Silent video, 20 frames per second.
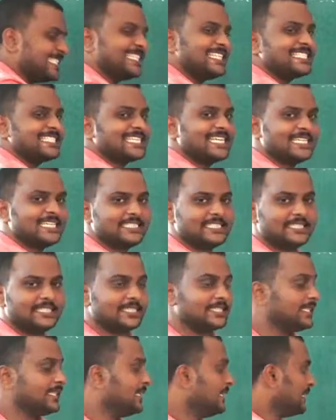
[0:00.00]
series
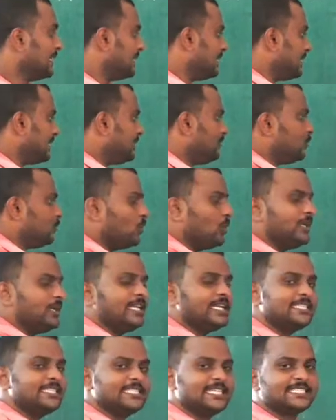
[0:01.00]
connection the
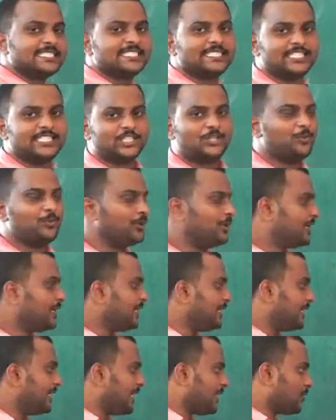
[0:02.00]
voltage gets
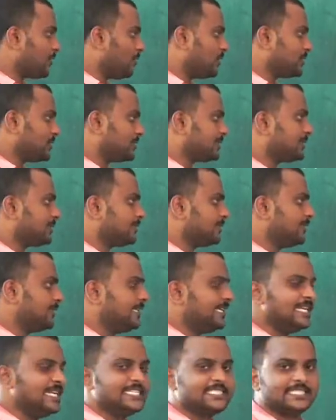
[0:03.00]
distributed across
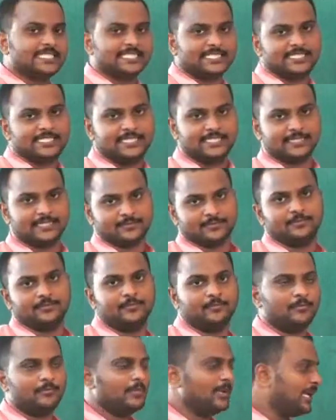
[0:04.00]
each resistor
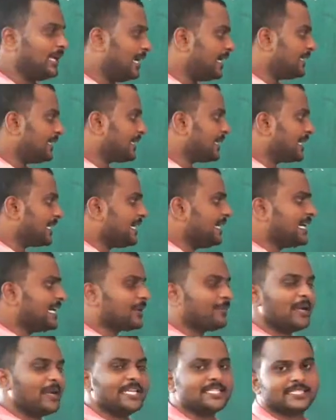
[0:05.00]
and the current
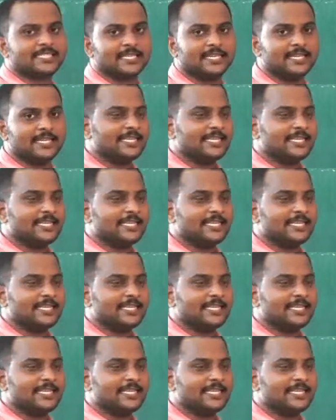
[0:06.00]
remains